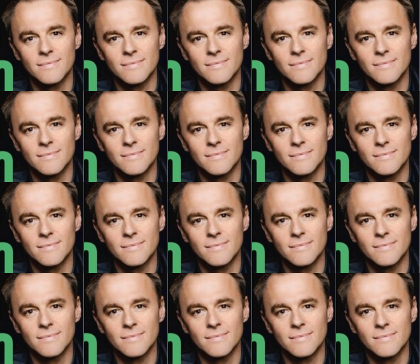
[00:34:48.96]

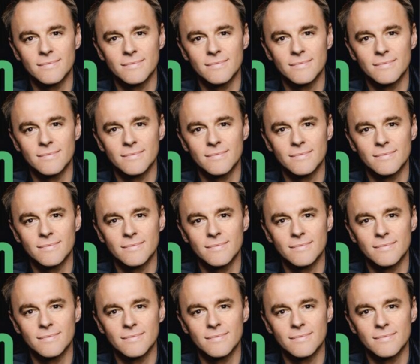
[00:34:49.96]

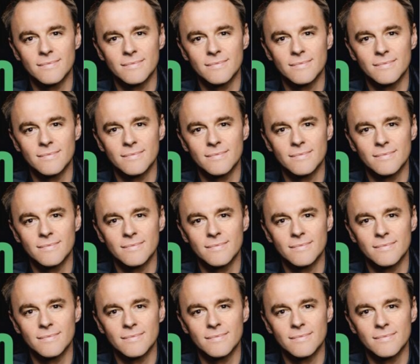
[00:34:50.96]

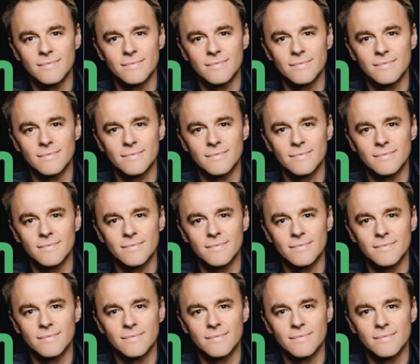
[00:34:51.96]

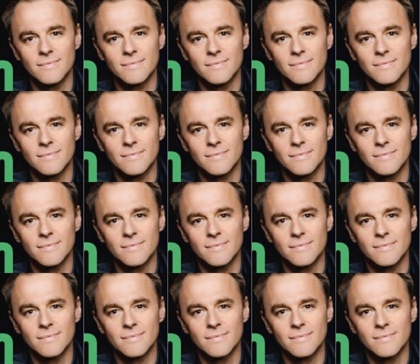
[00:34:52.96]

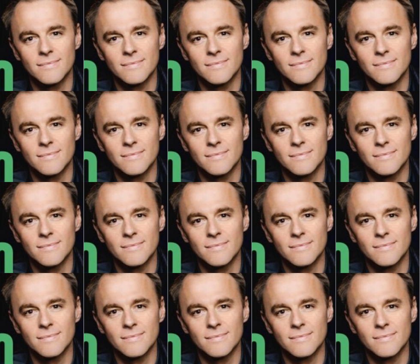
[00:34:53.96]

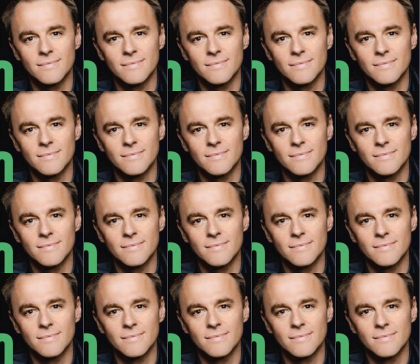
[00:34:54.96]

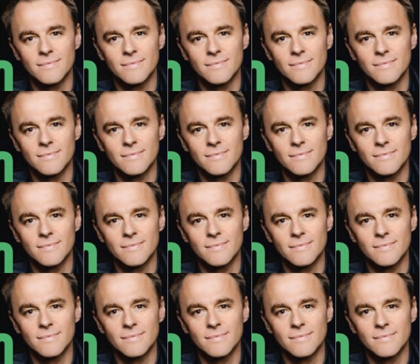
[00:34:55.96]
This is a still picture; no speech is visible.